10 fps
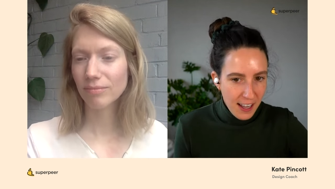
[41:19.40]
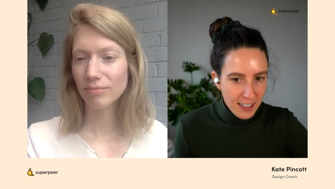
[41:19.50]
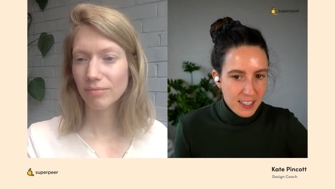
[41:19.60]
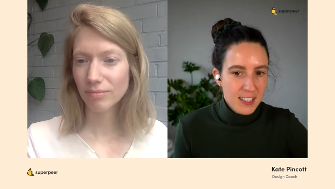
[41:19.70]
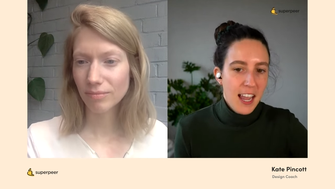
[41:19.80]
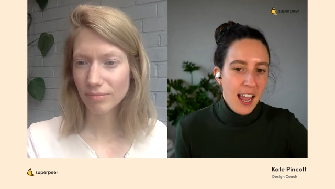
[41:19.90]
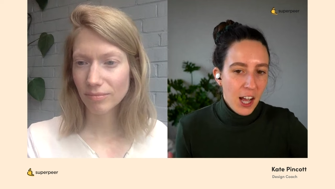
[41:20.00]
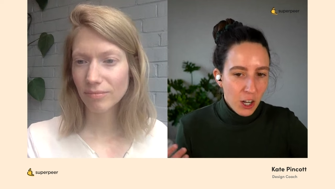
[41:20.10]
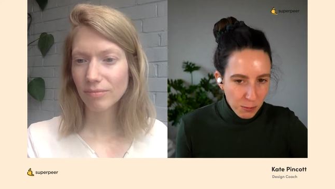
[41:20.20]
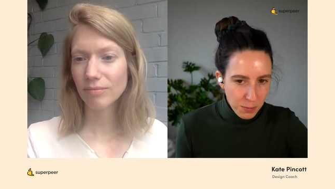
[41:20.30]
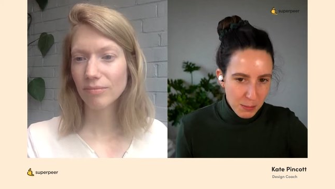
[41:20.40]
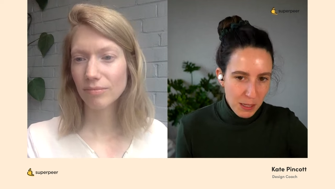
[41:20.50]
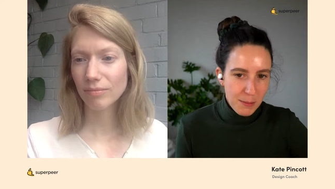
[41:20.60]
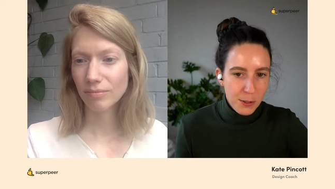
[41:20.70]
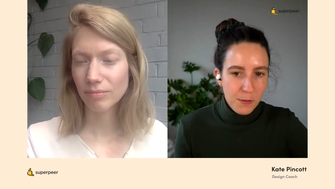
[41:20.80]
Speaker 1: ask that helps
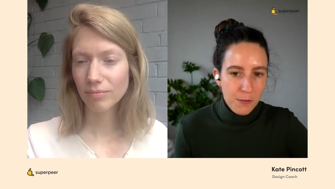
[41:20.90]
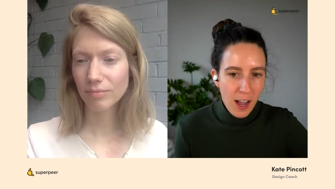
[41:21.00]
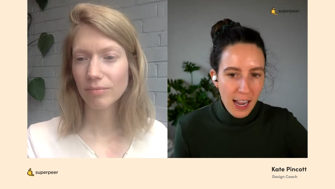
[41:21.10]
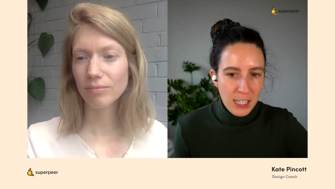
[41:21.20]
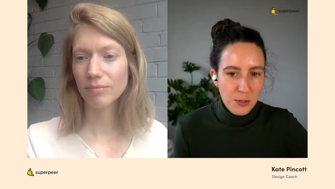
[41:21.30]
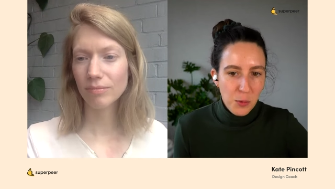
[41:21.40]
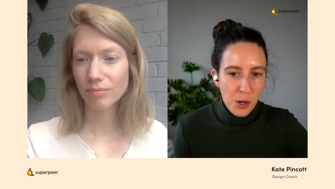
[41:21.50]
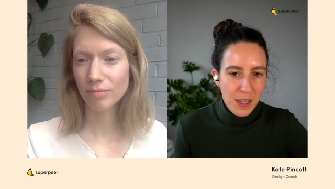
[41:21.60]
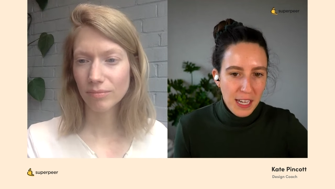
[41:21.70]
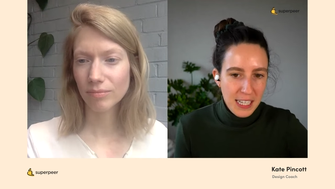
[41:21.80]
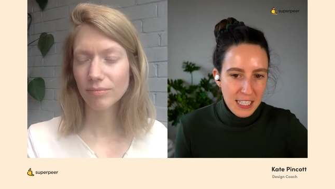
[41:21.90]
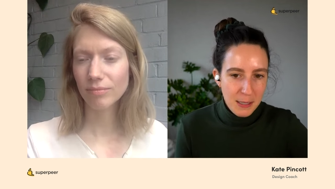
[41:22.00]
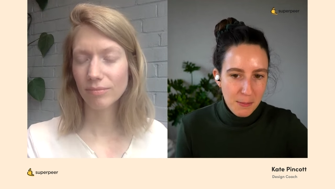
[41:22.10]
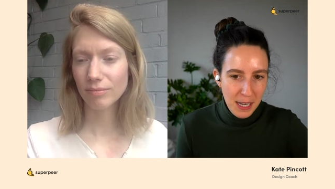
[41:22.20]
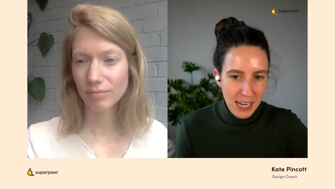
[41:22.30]
people find what they need
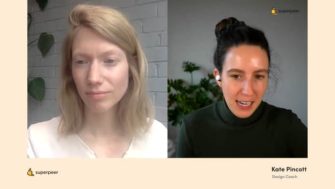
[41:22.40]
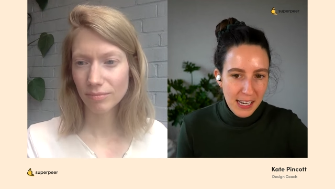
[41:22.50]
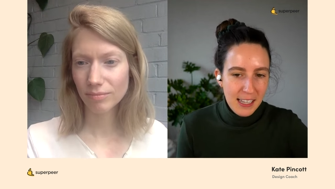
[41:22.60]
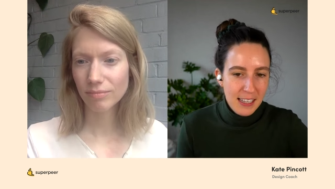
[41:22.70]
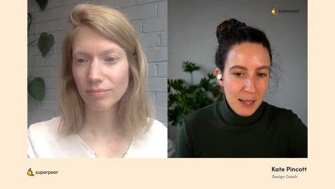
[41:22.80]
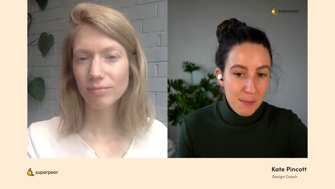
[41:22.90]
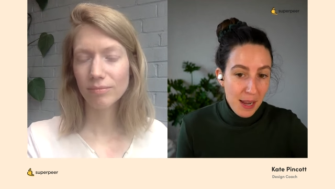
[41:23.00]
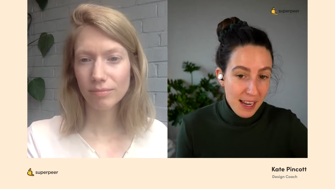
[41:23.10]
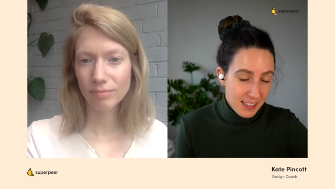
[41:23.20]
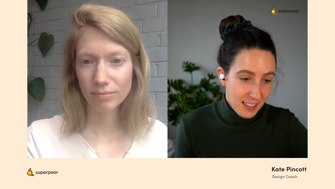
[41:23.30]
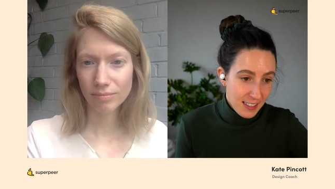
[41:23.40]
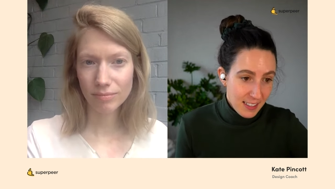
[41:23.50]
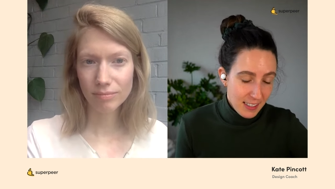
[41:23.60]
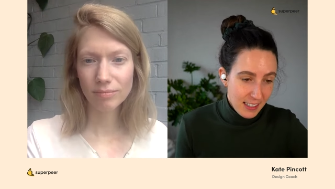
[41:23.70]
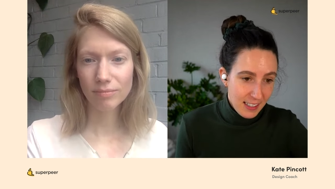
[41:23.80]
to be their
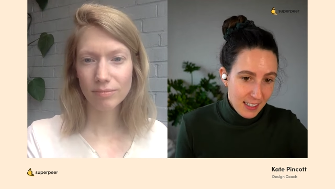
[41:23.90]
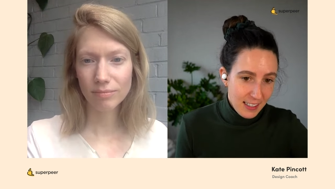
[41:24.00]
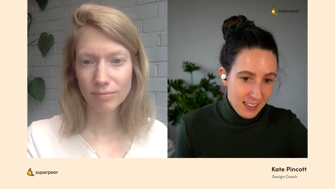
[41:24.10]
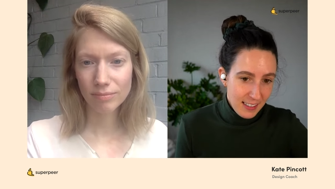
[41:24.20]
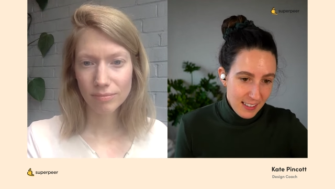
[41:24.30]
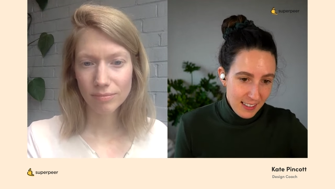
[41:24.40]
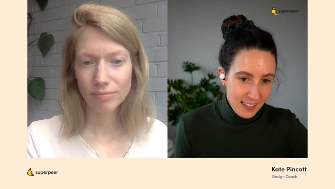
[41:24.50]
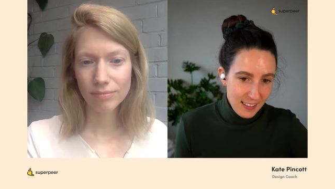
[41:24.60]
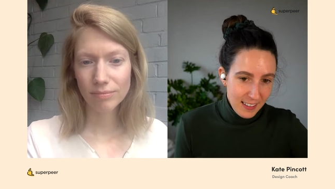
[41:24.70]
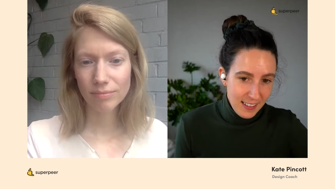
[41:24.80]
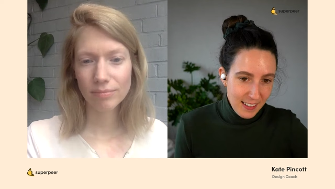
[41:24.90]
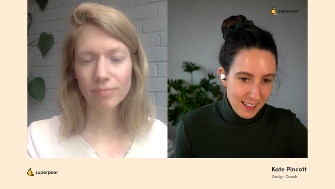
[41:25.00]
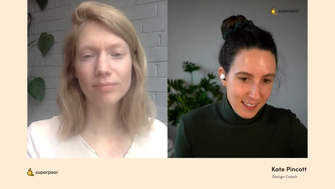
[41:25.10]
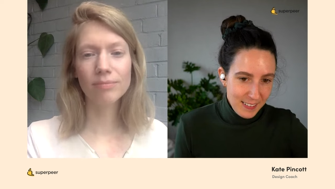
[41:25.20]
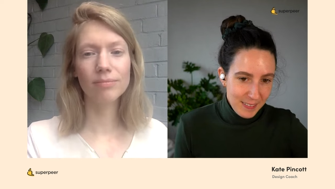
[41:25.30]
best?
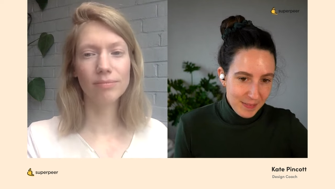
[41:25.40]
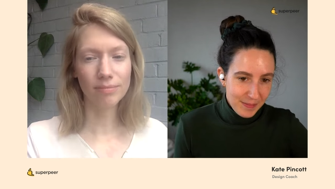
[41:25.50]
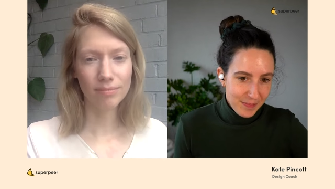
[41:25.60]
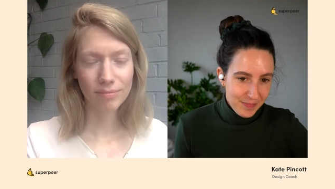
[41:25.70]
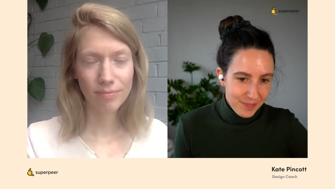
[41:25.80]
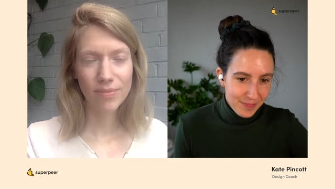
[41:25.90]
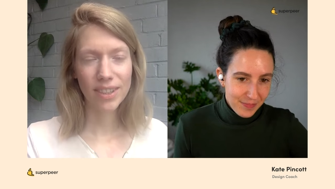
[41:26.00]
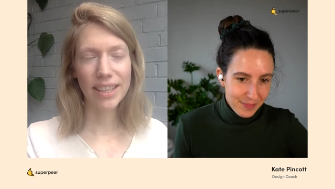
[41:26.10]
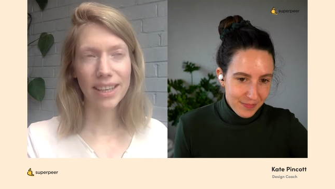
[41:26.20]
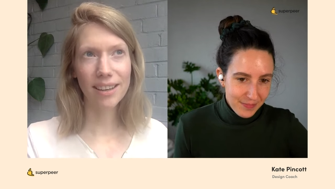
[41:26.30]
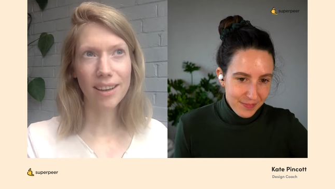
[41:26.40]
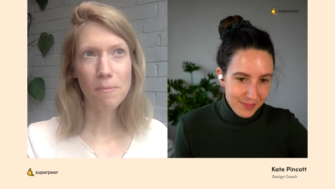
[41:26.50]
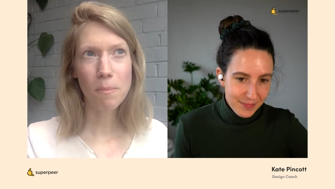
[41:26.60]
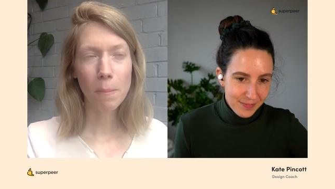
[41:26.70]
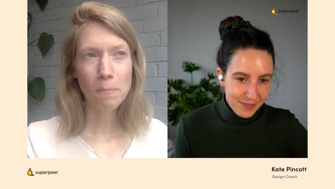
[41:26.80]
Speaker 2: Mm. Yeah.
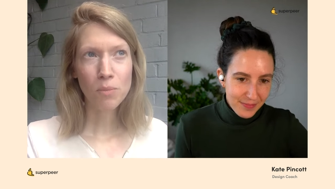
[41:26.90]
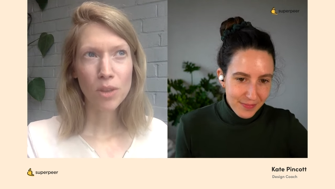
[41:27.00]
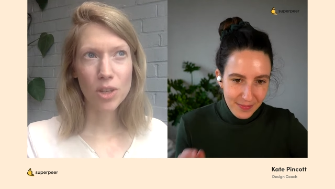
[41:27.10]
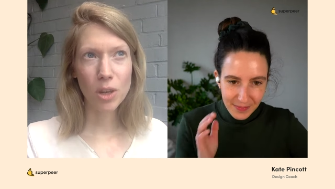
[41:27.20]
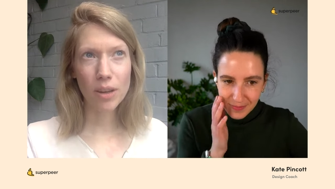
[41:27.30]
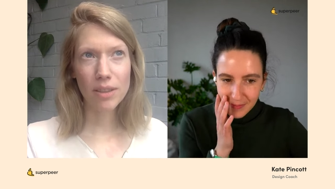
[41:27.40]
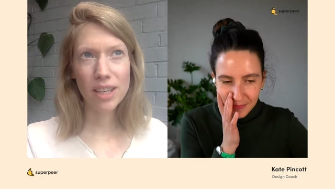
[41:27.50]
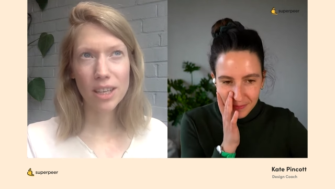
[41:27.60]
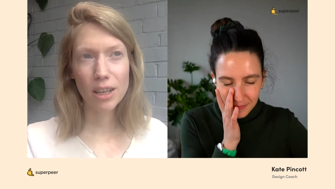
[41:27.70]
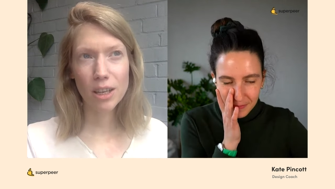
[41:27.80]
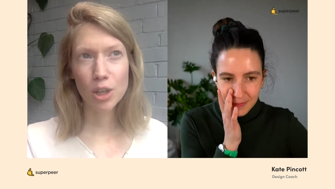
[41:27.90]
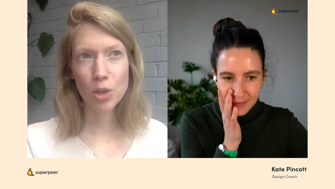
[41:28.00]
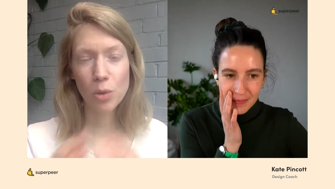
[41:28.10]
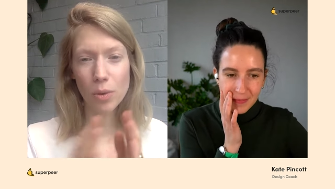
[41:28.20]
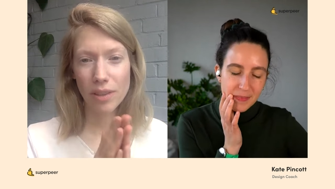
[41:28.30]
So I think a, a
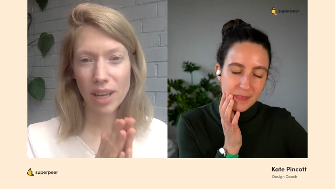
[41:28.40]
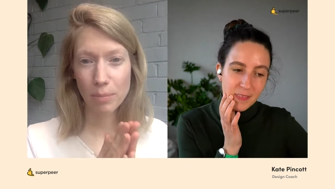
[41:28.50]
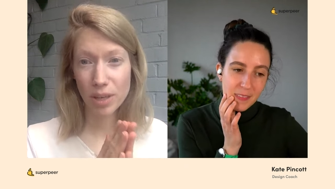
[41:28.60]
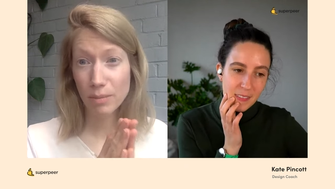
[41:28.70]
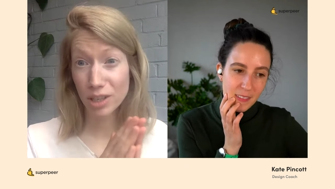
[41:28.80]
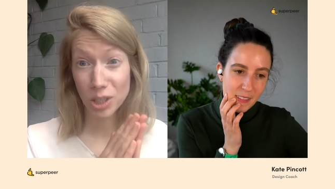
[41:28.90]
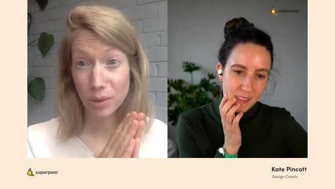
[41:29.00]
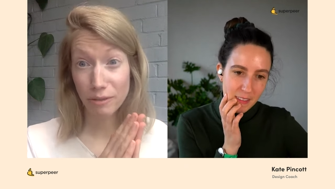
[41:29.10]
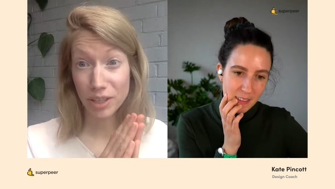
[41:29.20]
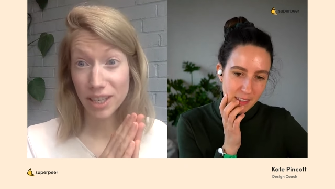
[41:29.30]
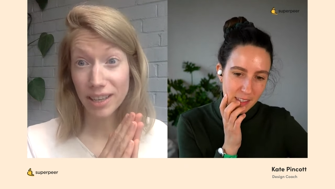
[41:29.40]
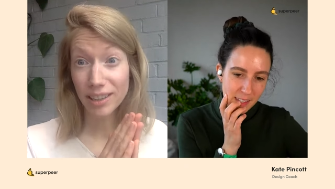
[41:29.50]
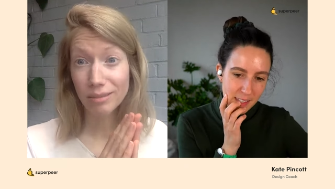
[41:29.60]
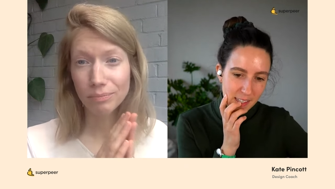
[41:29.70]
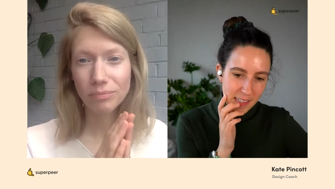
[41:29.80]
short one that I pretty much do every
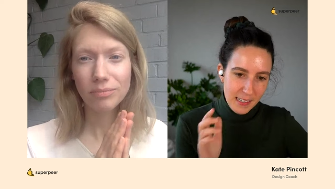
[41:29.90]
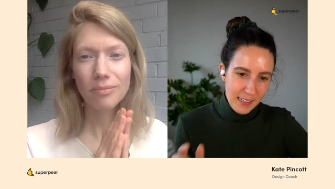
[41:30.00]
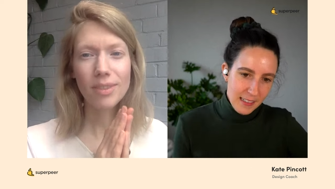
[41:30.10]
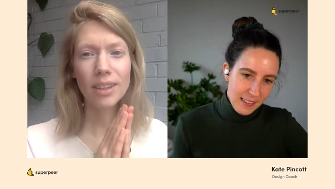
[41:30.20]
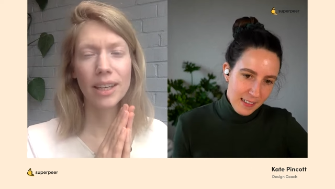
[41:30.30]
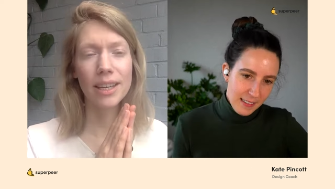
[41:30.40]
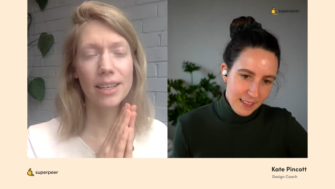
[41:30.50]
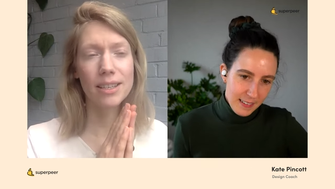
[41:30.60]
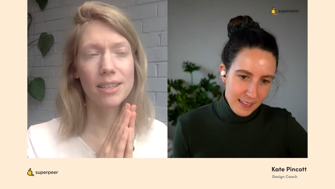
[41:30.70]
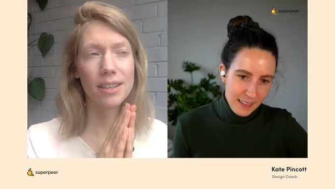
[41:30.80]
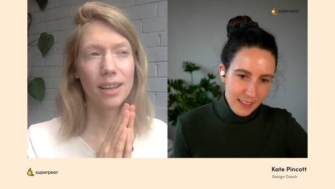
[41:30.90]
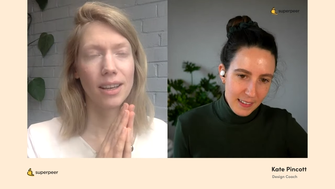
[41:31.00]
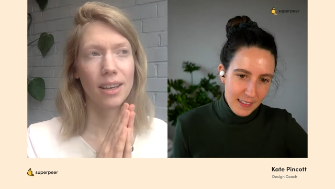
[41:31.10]
day is